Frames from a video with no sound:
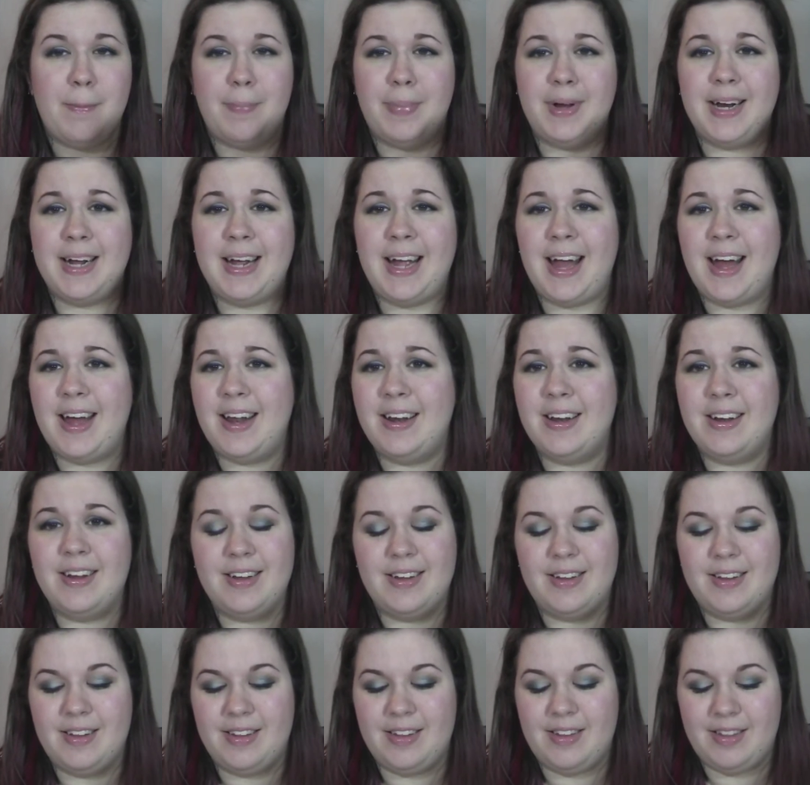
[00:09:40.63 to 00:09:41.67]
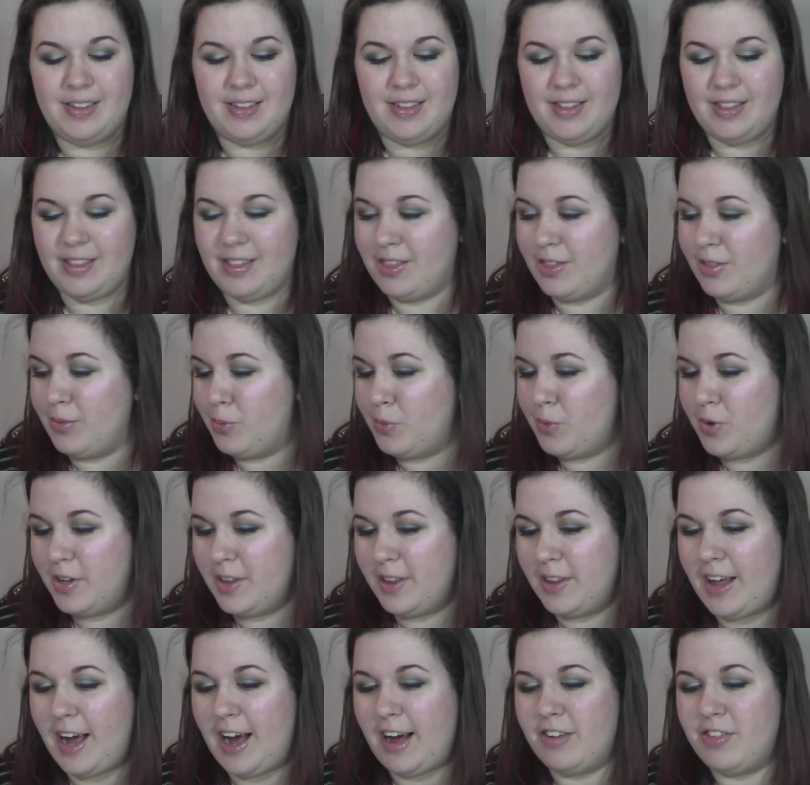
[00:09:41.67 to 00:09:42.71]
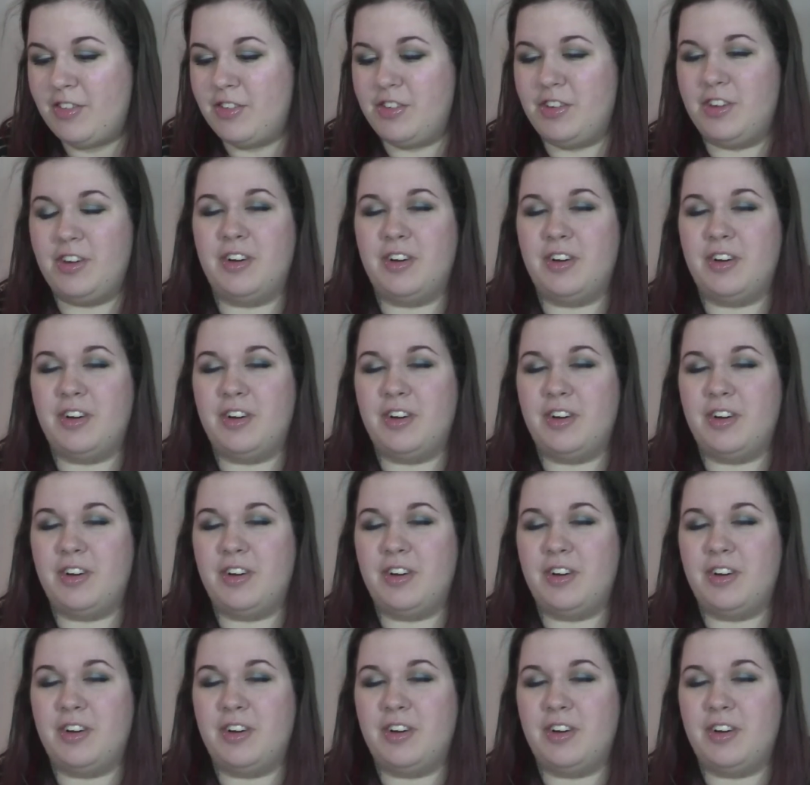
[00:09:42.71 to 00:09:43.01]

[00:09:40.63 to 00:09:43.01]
But again, the one last